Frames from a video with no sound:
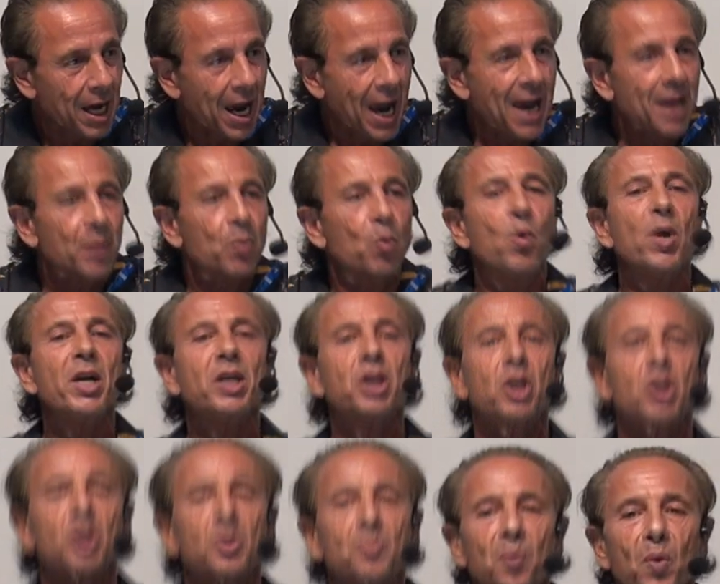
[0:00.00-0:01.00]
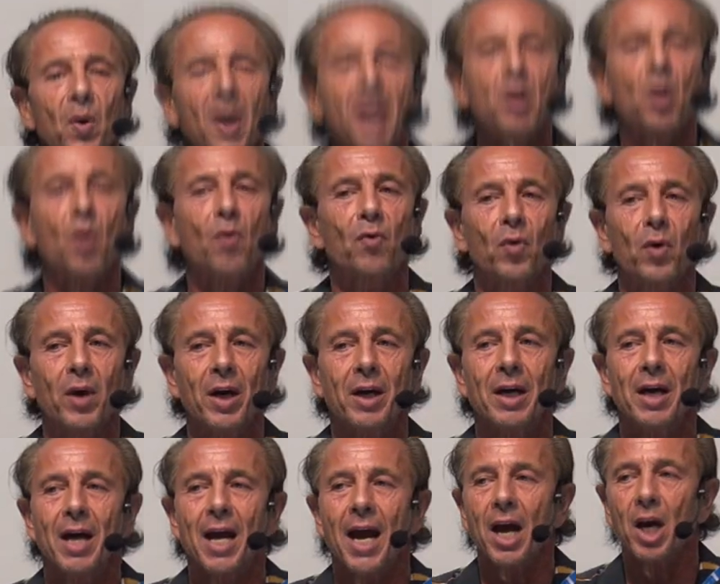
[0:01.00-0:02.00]
And witches pray over it
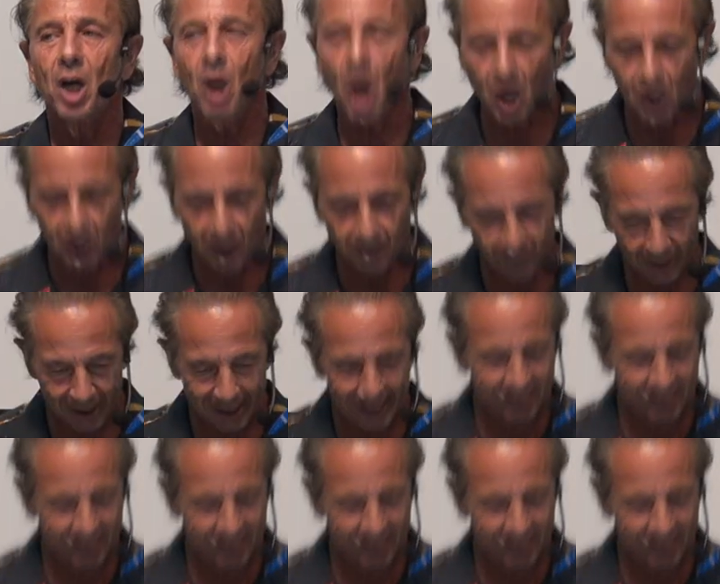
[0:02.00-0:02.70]
and call up